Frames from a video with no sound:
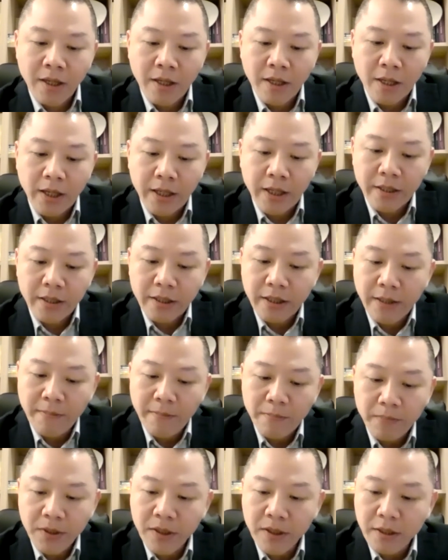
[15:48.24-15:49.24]
And
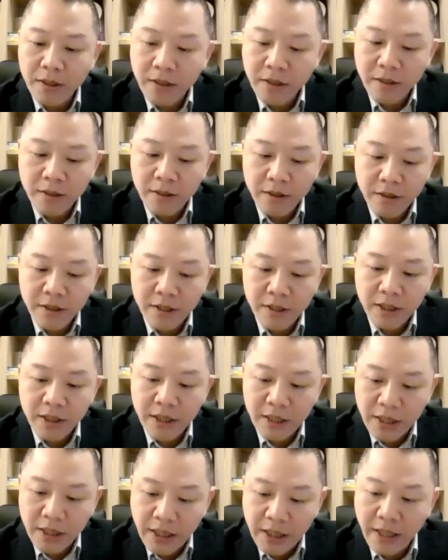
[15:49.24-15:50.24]
number
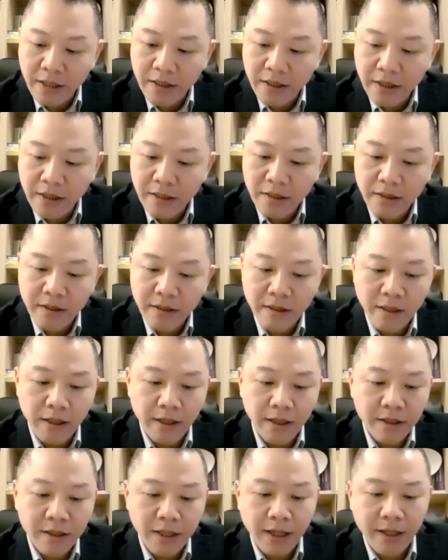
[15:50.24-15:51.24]
6
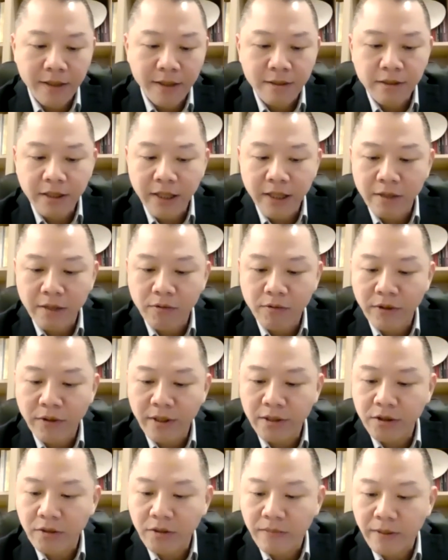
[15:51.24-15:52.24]
is on
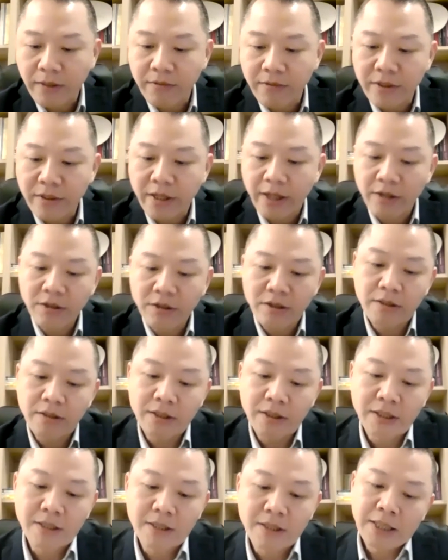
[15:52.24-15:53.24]
Taiwan-Japan
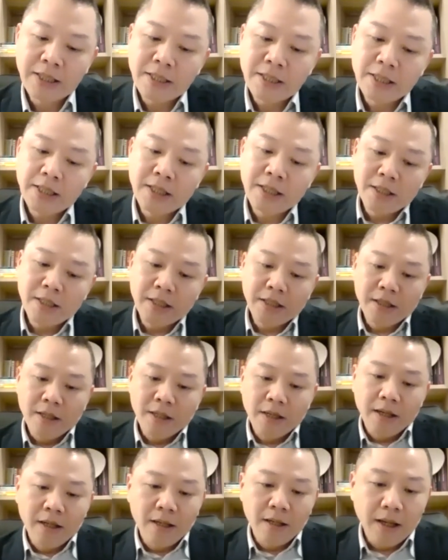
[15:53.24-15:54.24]
relations.
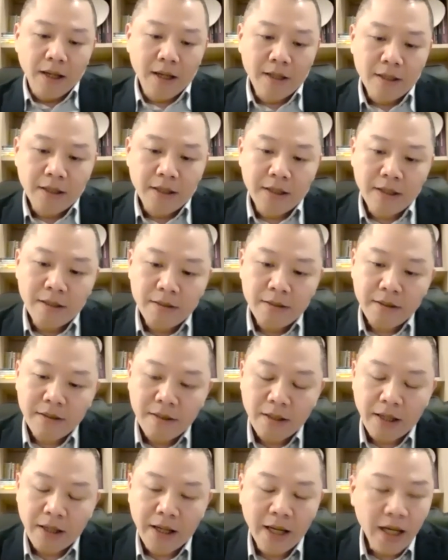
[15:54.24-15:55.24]

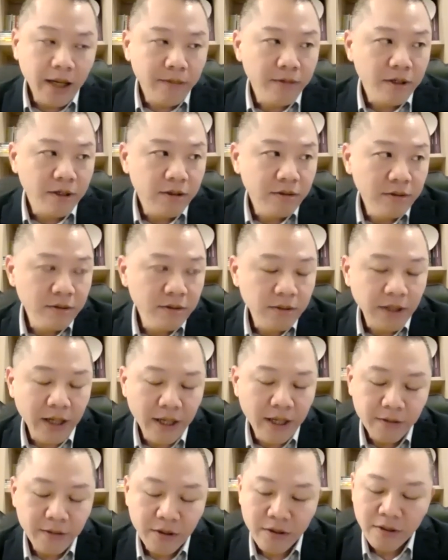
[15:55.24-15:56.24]
I have
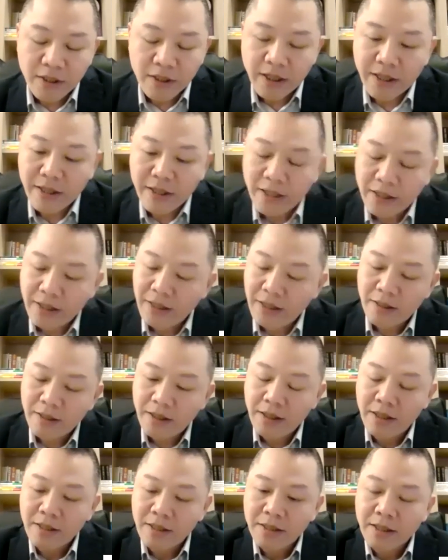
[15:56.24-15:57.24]
to say that
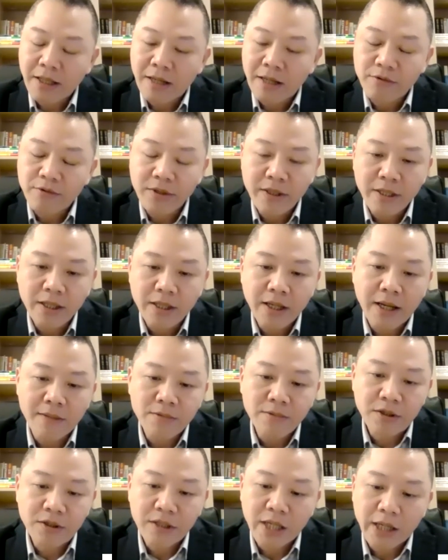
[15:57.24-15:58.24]
it is not really
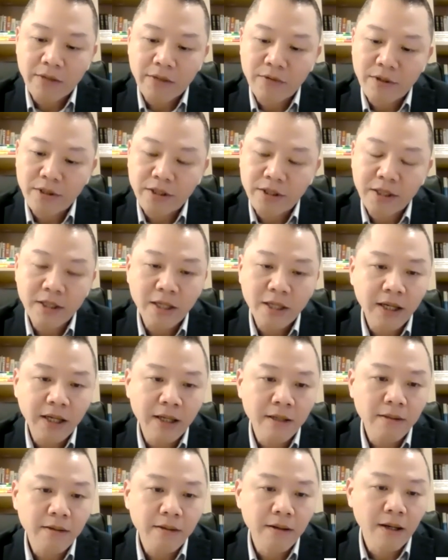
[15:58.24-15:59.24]
up to Taiwan
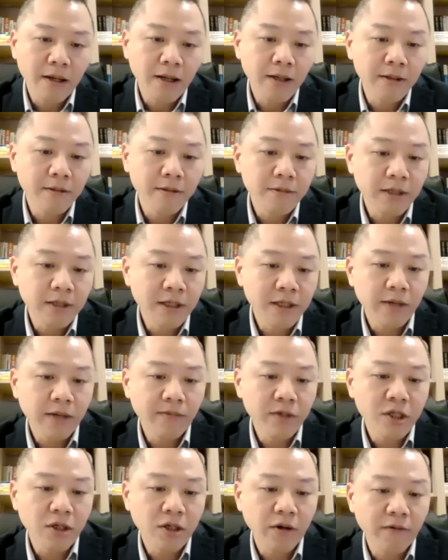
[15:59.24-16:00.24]
today in
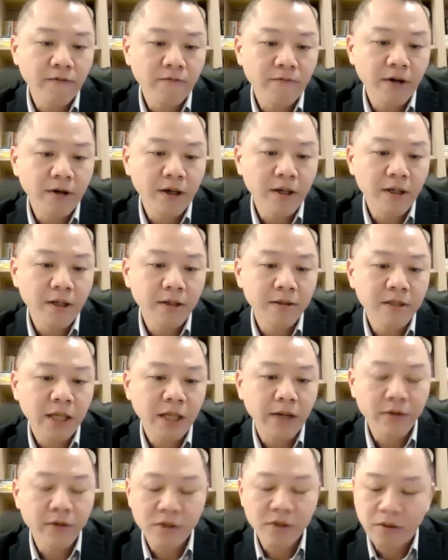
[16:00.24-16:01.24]
terms of
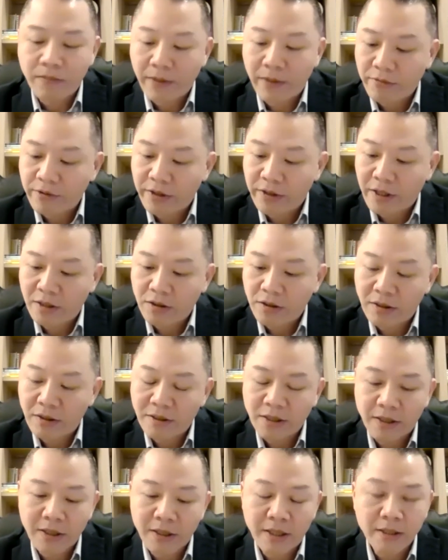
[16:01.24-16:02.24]
Taiwan-Japan relations.